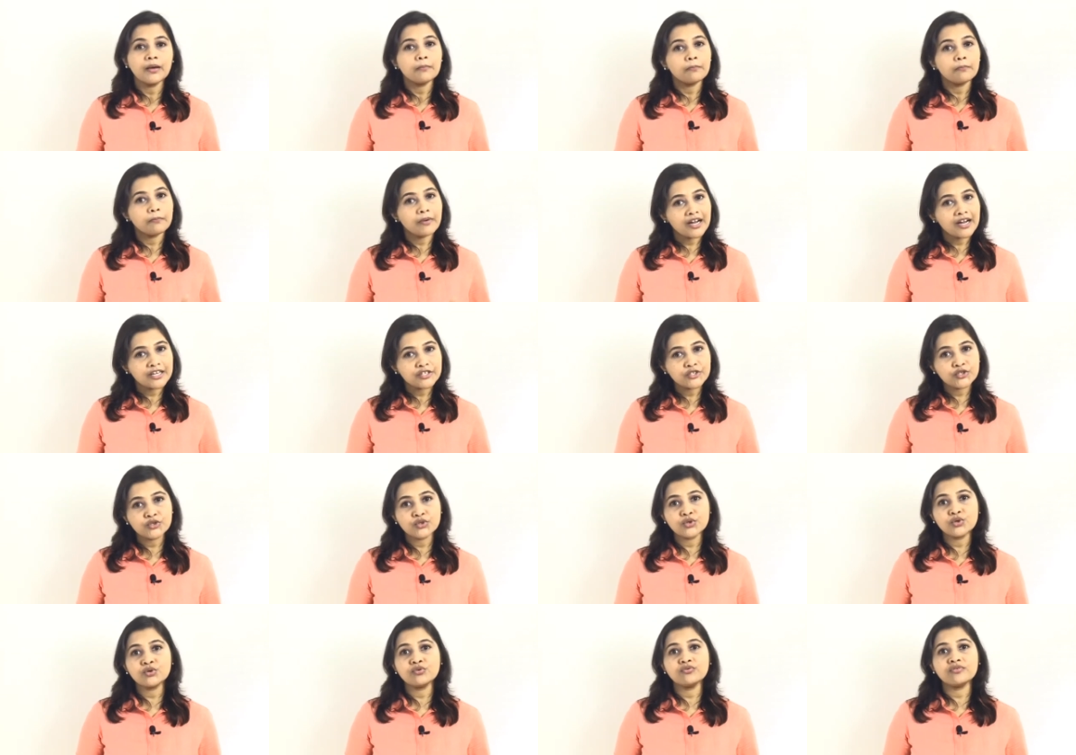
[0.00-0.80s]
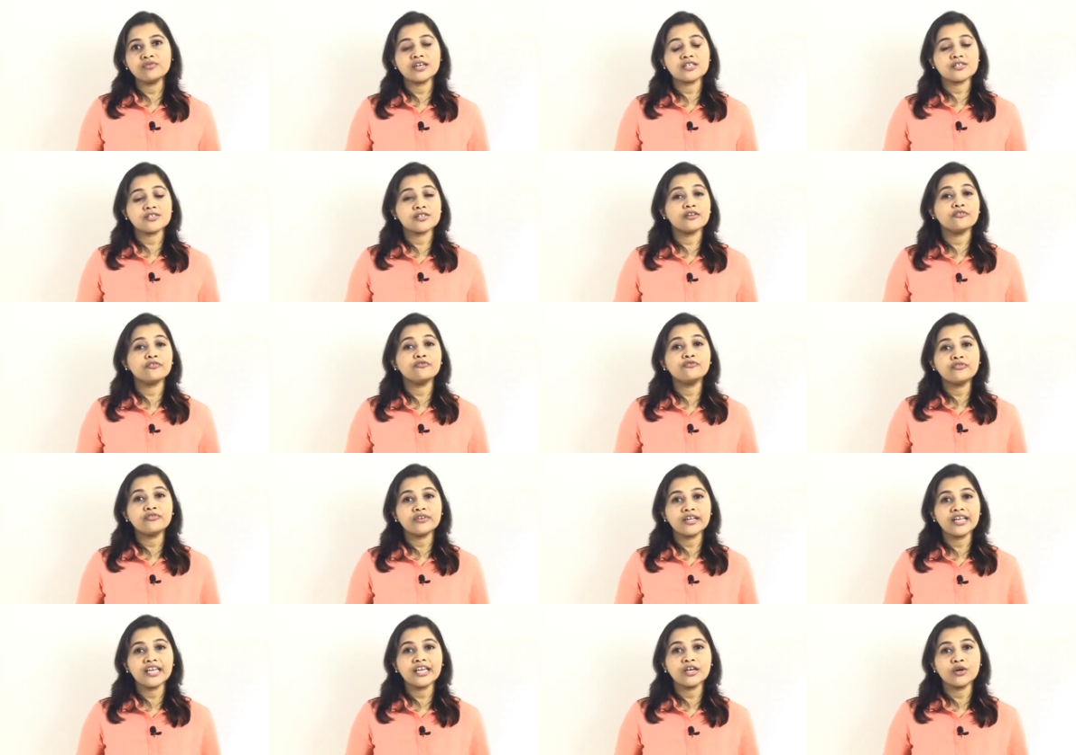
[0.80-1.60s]
Part 2 was on
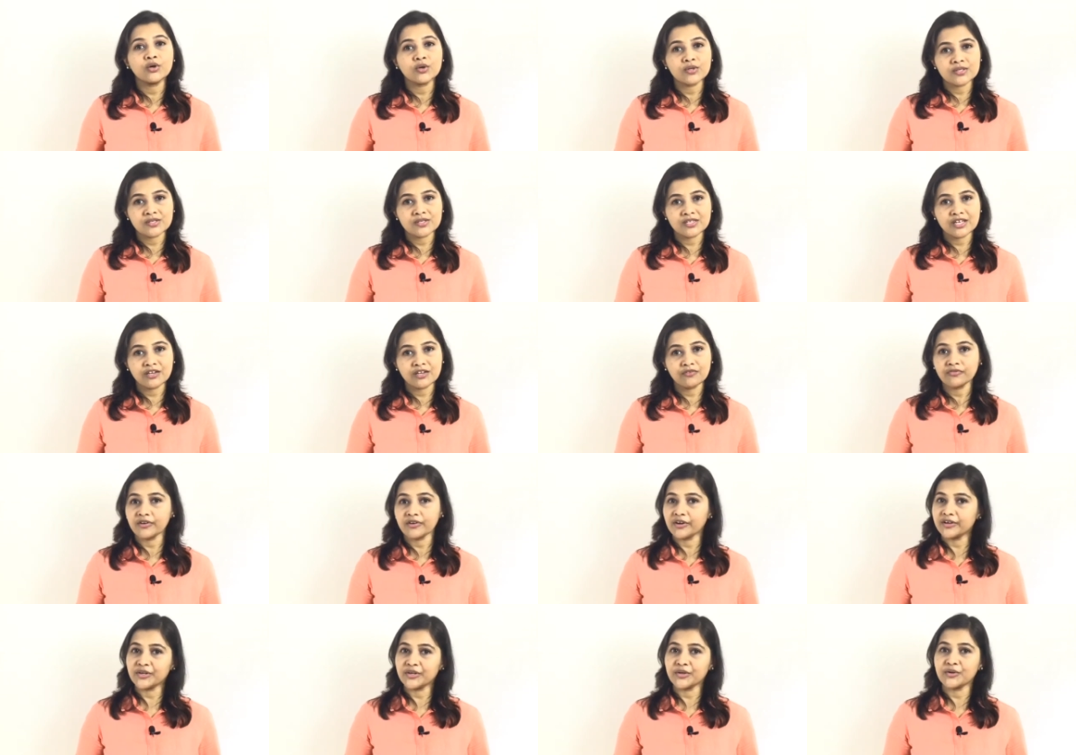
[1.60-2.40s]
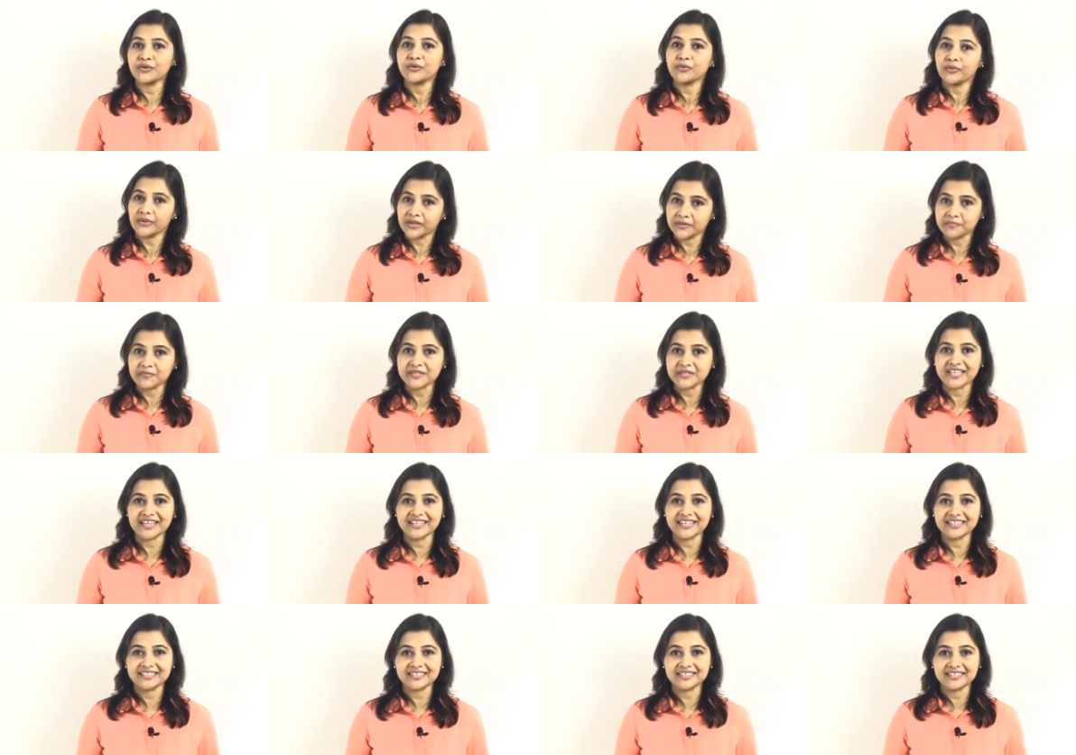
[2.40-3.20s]
free hosting for your
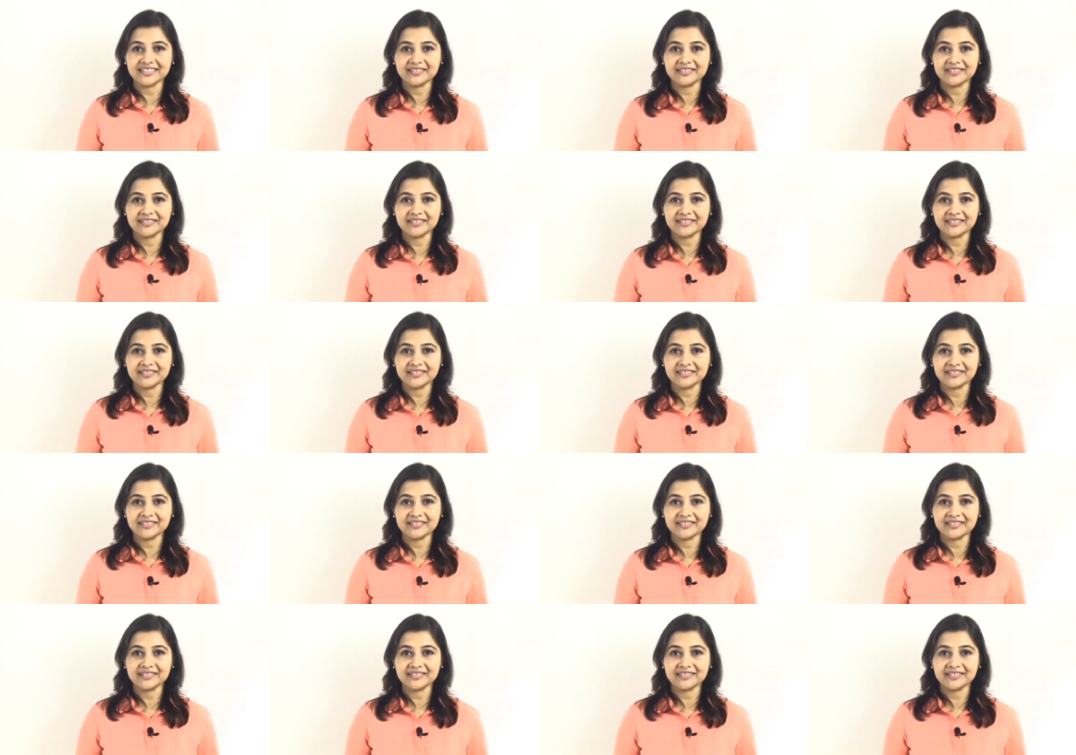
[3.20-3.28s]
website.